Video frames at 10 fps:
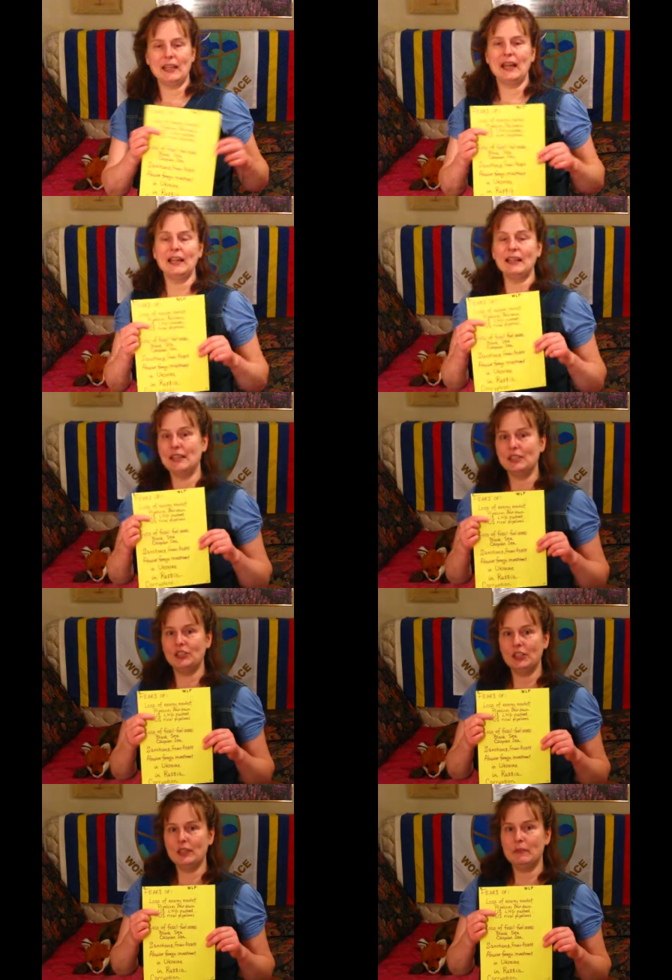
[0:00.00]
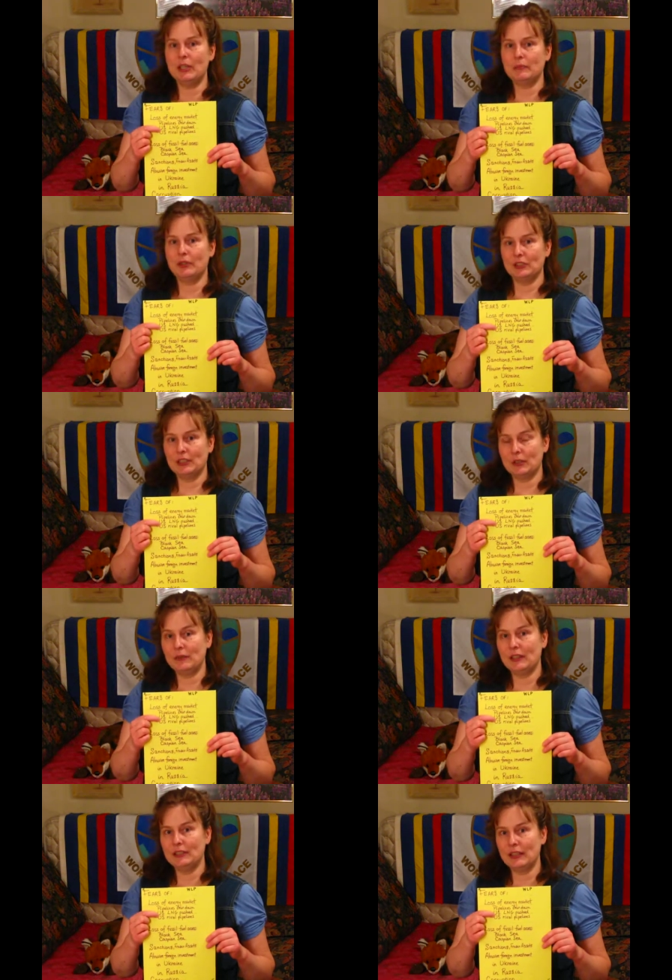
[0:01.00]
LNG being pushed,
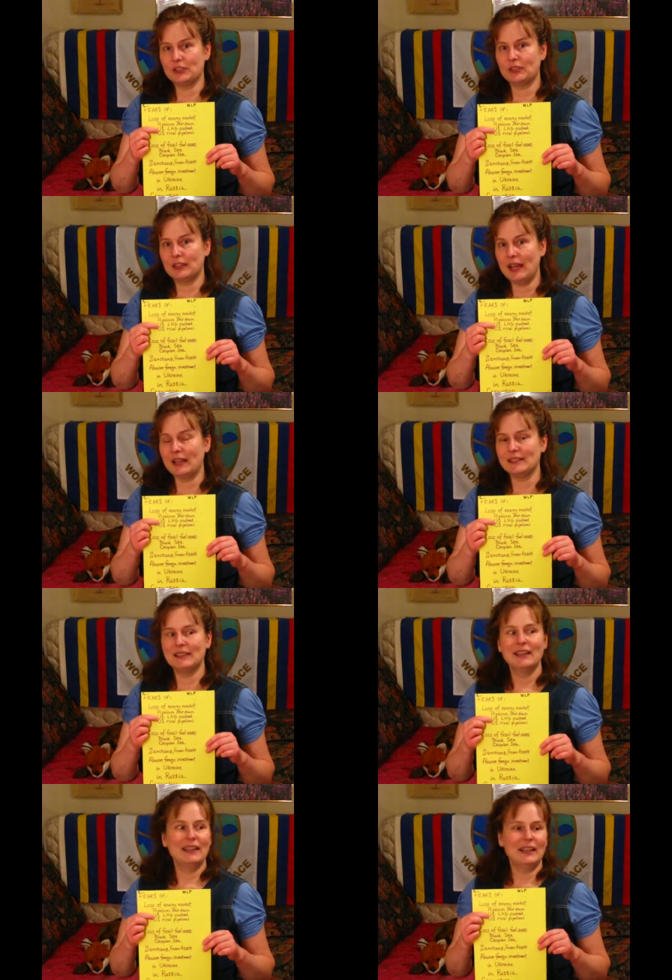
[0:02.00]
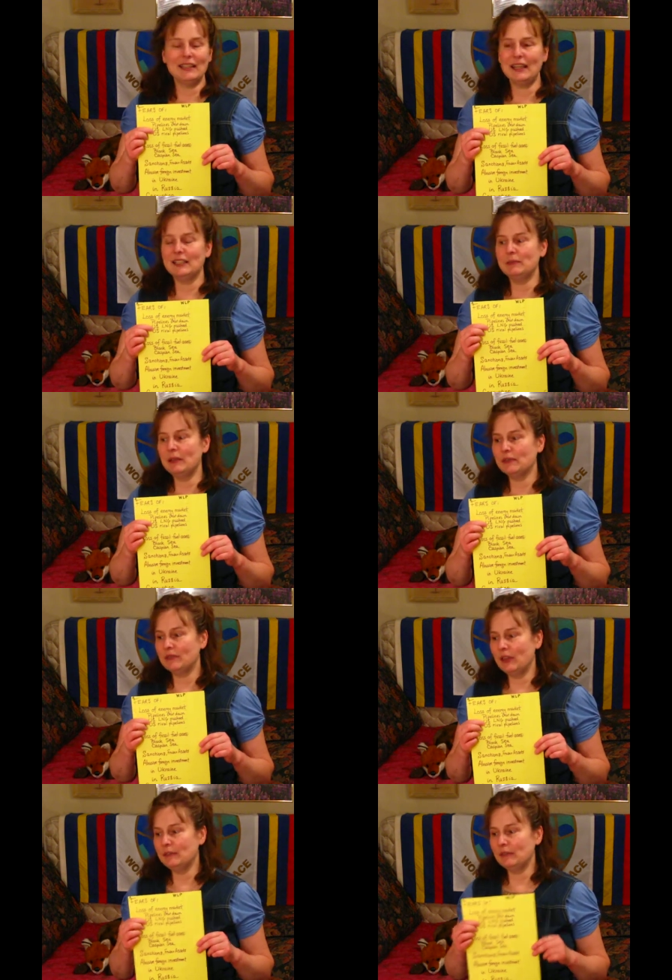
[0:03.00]
liquefied natural gas. Again, it's being framed by